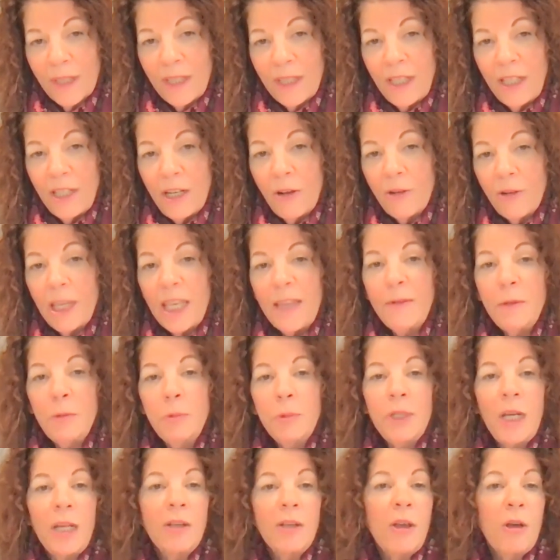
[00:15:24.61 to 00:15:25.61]
You know, even
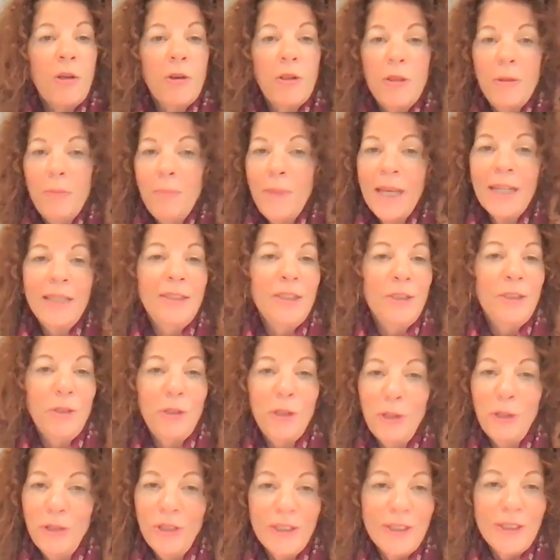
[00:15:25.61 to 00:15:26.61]
when I go to the mental
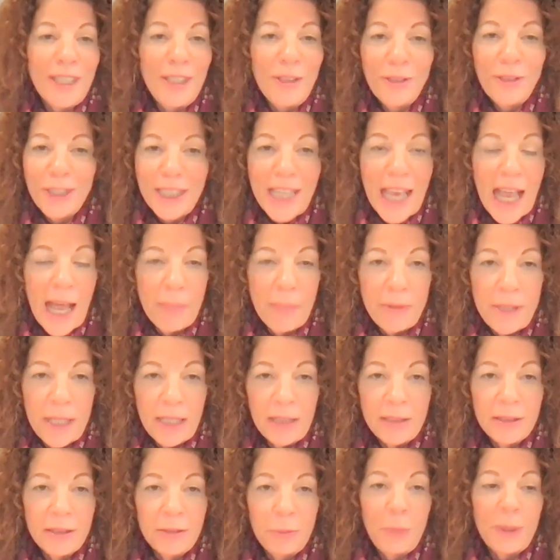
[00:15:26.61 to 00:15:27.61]
institutions, I used to tap
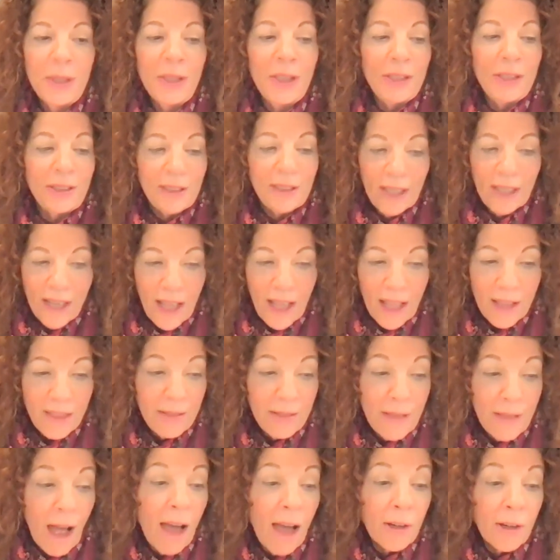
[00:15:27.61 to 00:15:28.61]
dance because
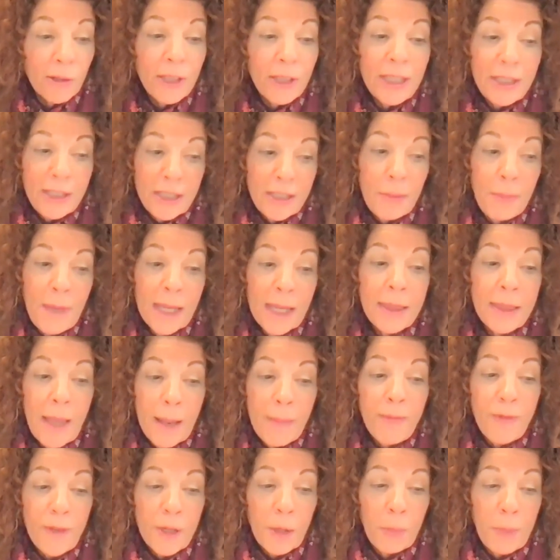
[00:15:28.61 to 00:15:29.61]
not only did it make
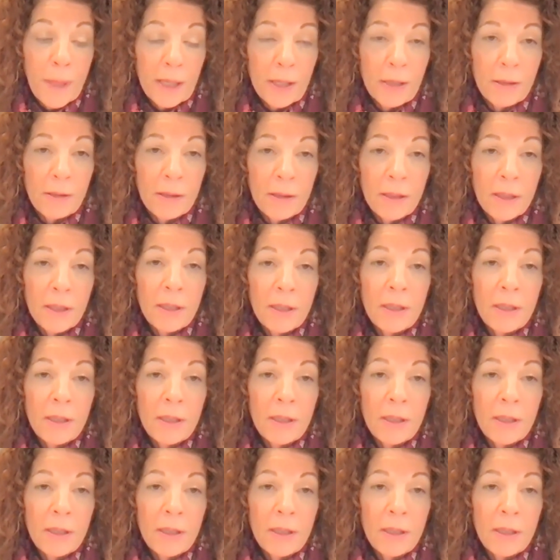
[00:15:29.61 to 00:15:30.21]
them feel better,